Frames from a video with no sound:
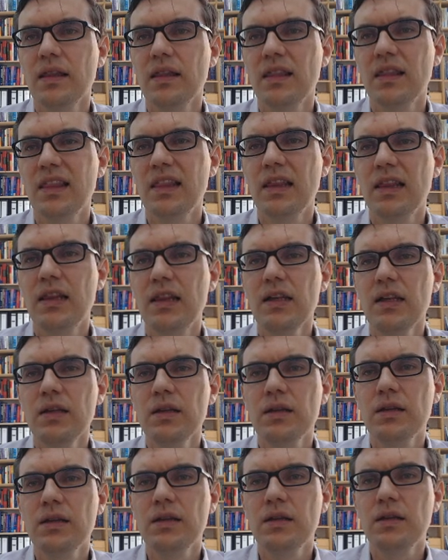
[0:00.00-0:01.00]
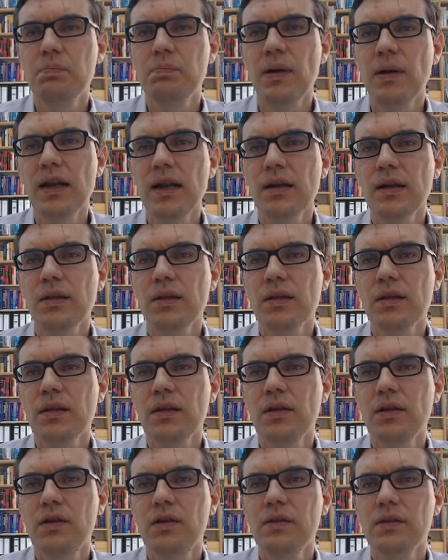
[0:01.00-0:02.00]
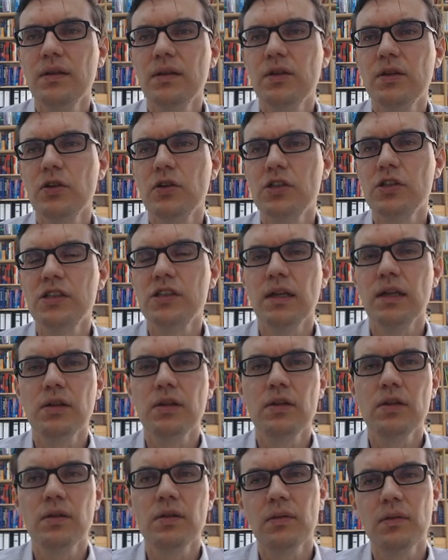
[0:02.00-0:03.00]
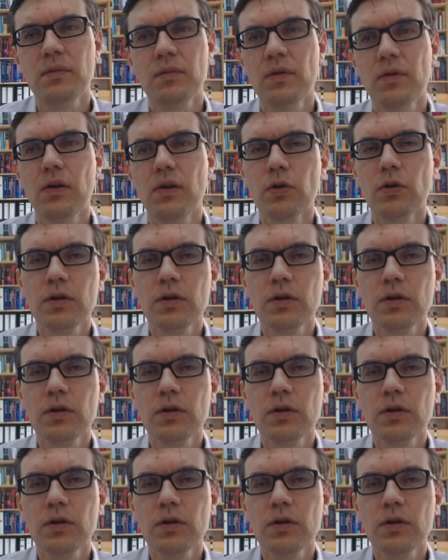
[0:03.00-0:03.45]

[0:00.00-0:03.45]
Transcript: these pallets or the storage just look